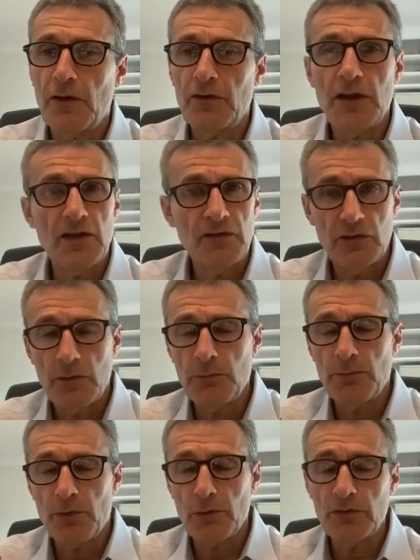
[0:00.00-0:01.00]
and it has
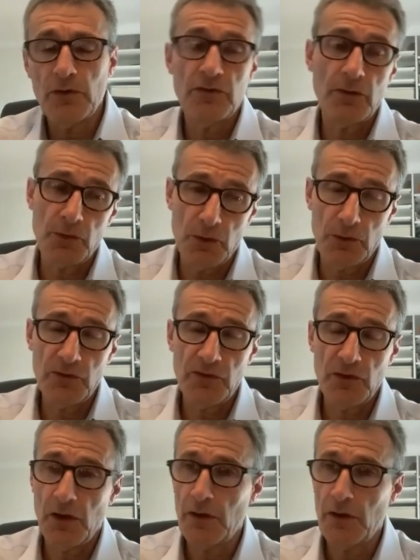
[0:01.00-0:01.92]
some pros and some cons.